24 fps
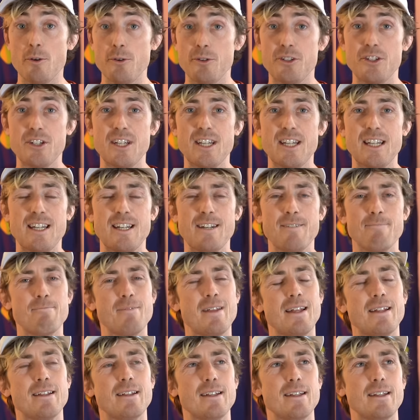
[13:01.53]
scene.
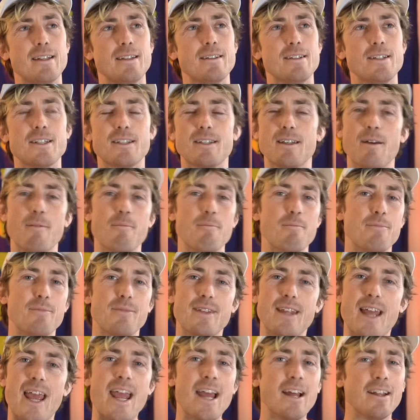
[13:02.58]
That
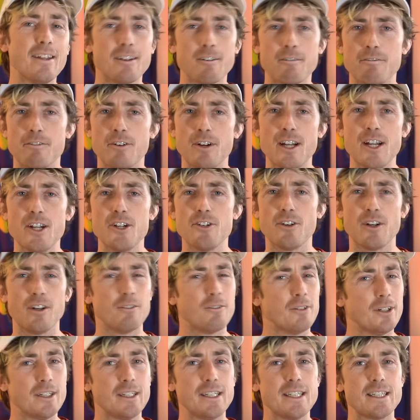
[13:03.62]
ailing foot injury
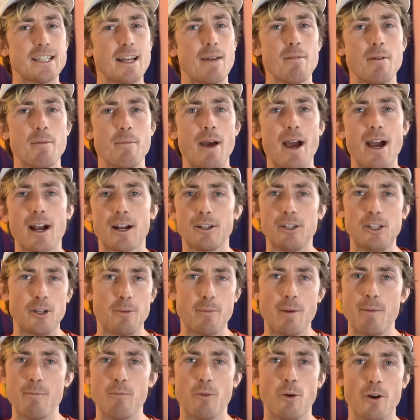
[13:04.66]
really set me back a little
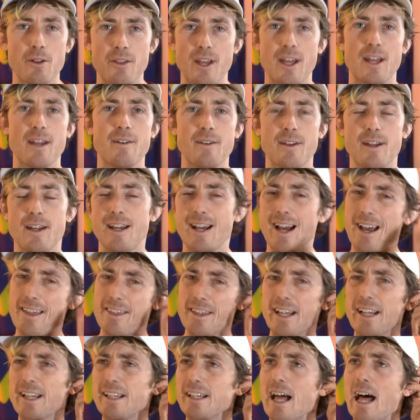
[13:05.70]
bit more than I
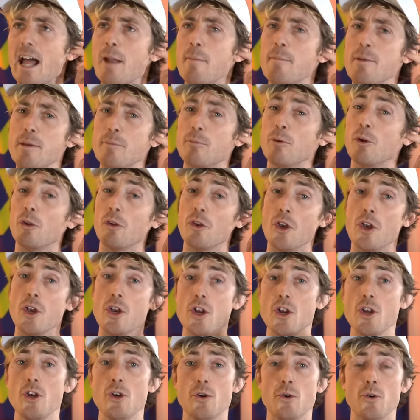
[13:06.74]
think a lot of people
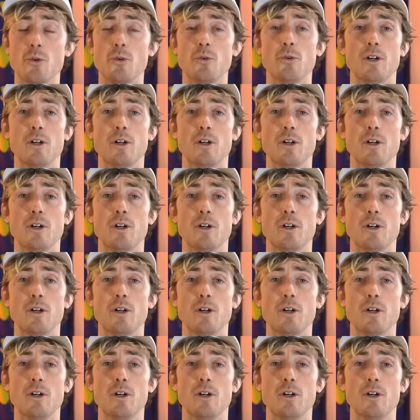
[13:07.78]
knew.